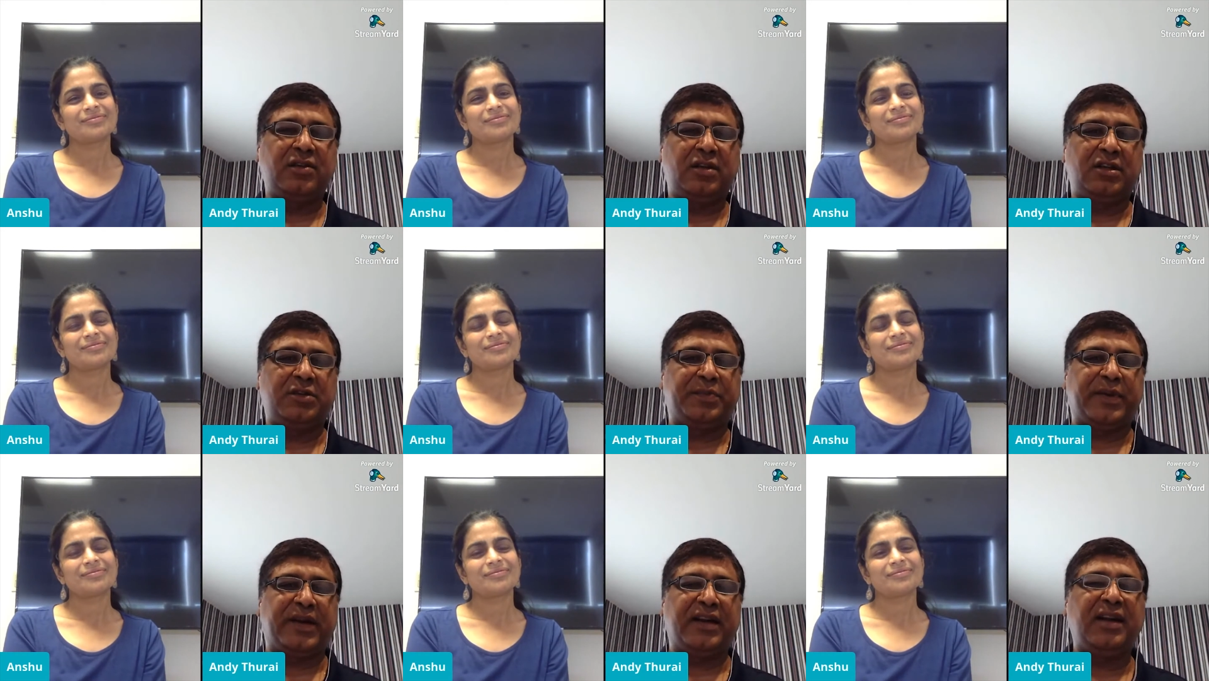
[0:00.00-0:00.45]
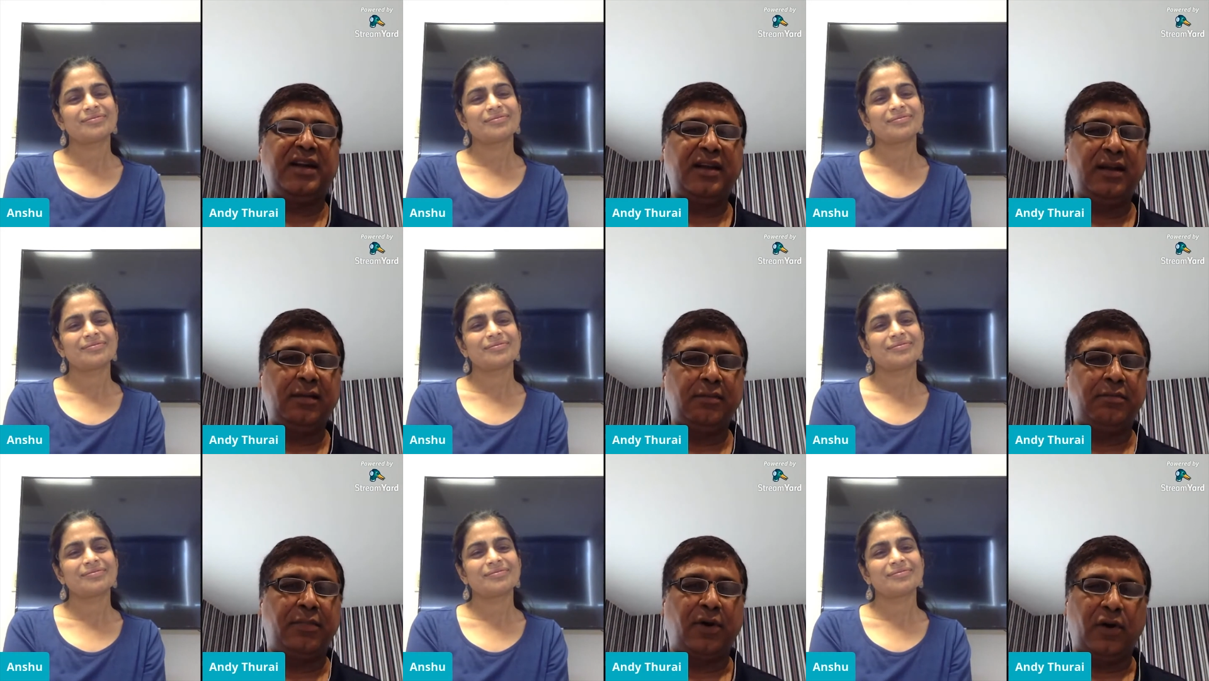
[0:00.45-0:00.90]
Speaker 1: you are spending
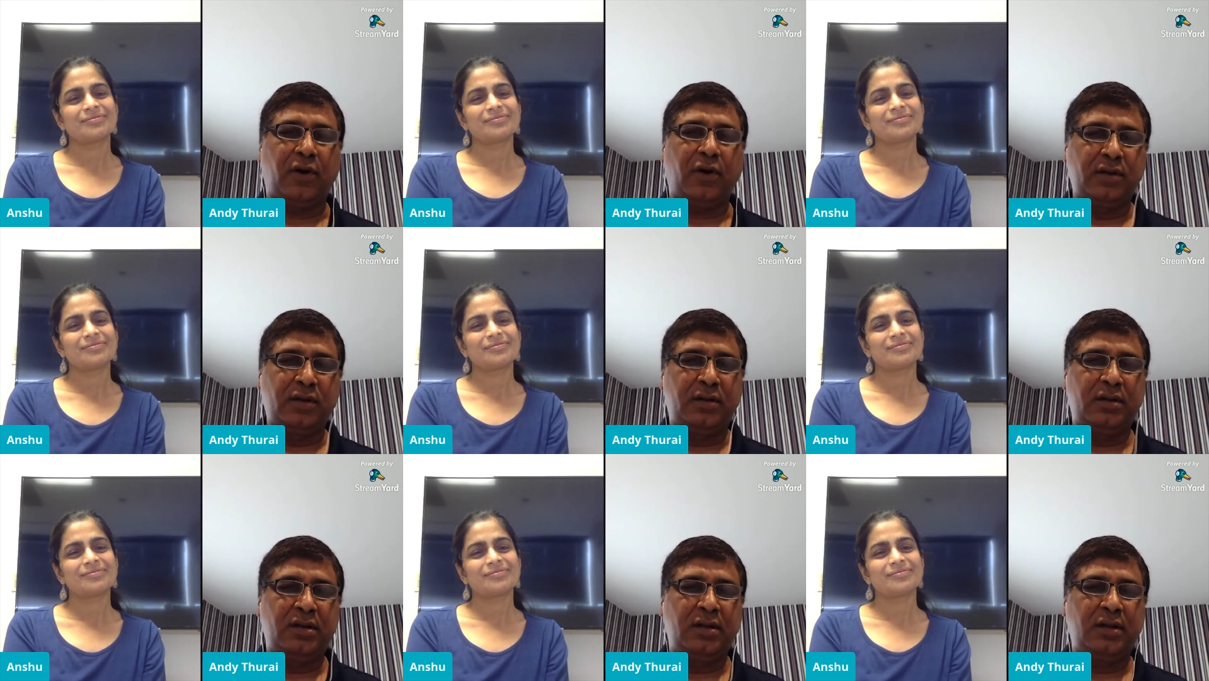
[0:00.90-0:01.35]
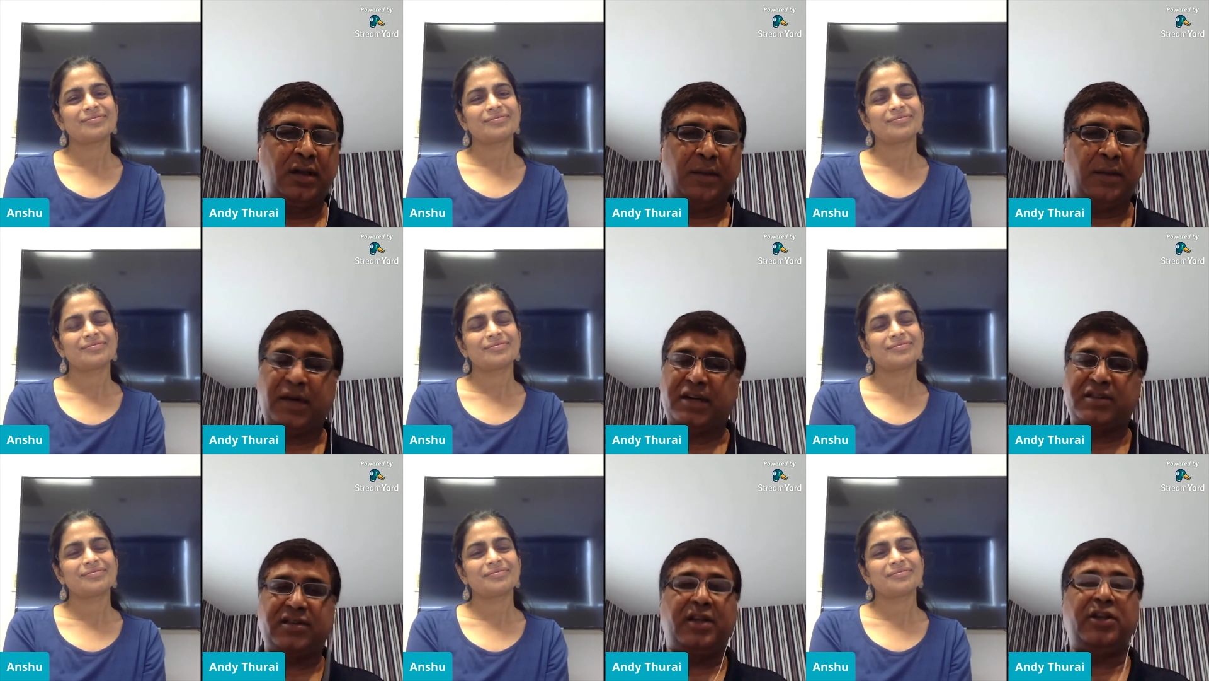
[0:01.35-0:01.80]
in both.
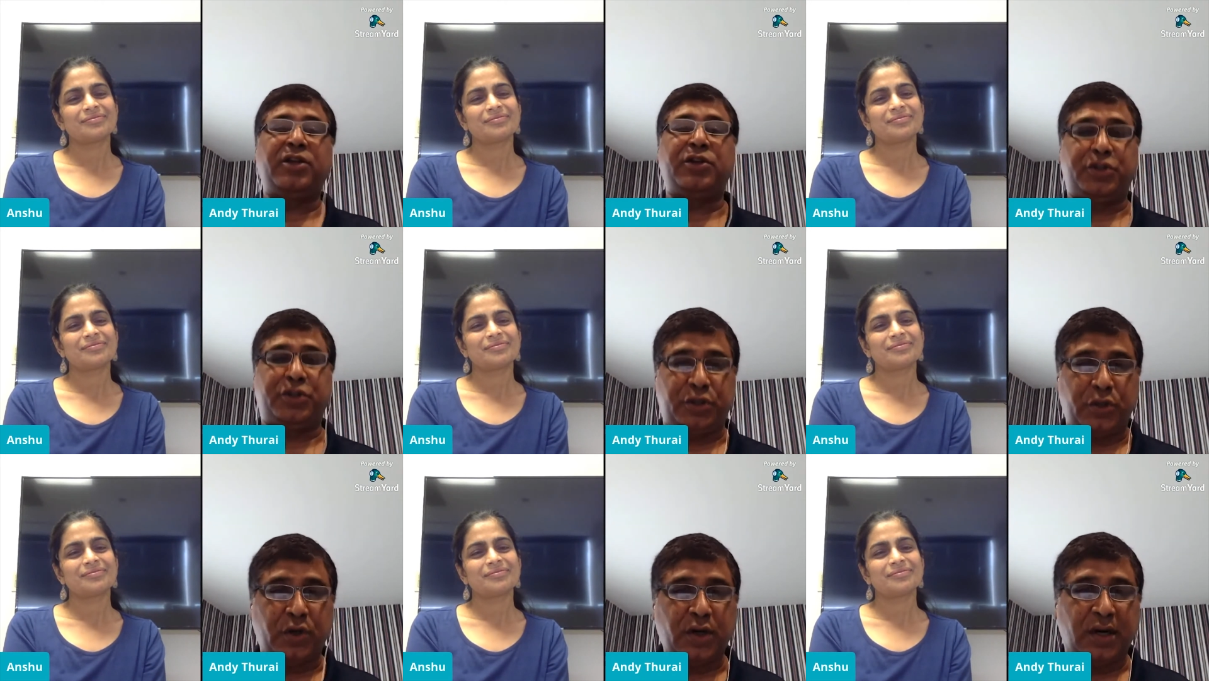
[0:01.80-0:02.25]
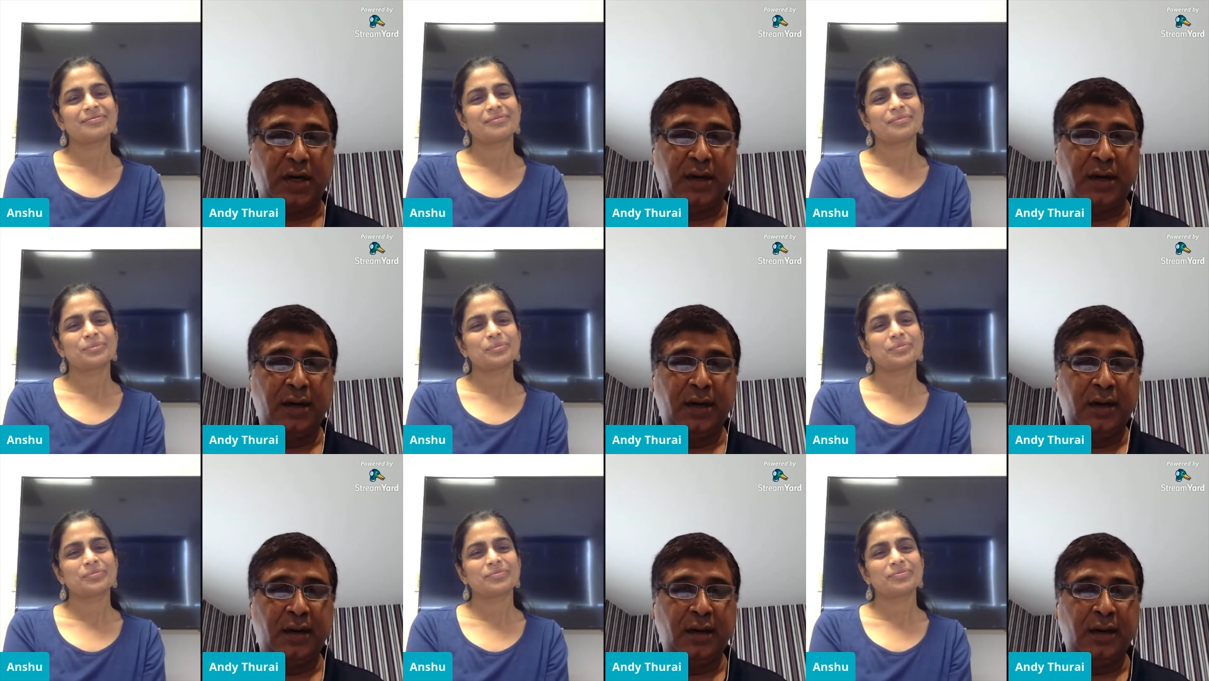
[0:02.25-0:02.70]
I'm not saying you
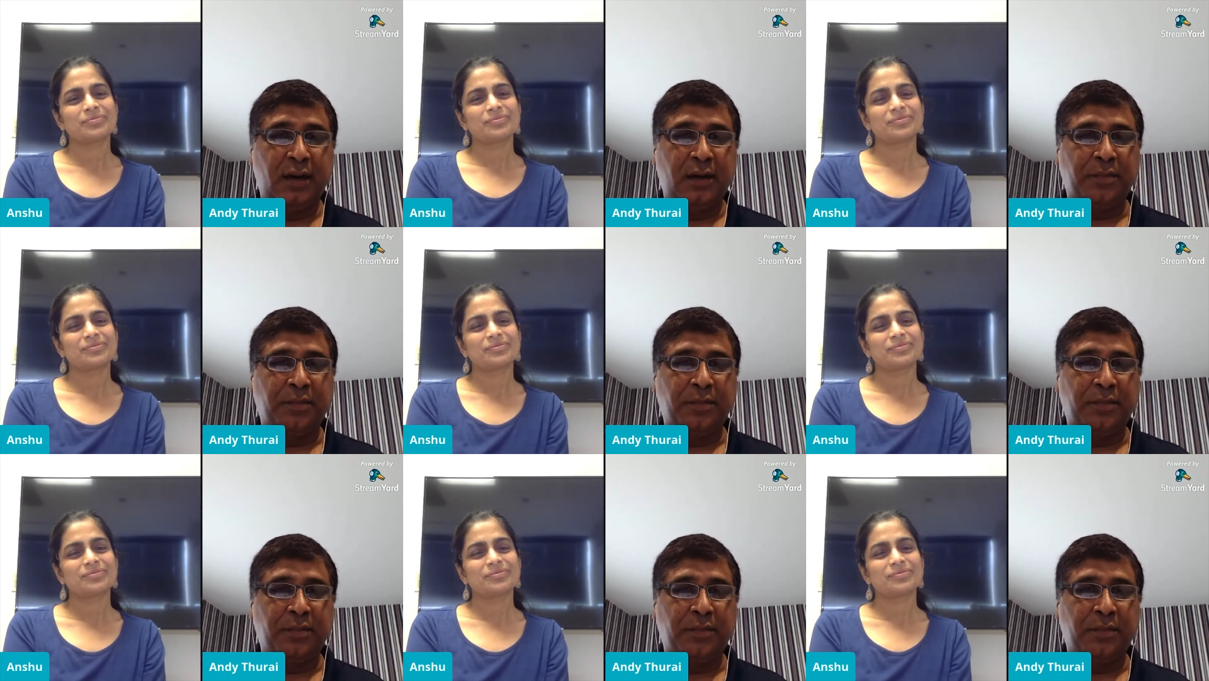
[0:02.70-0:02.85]
shouldn't,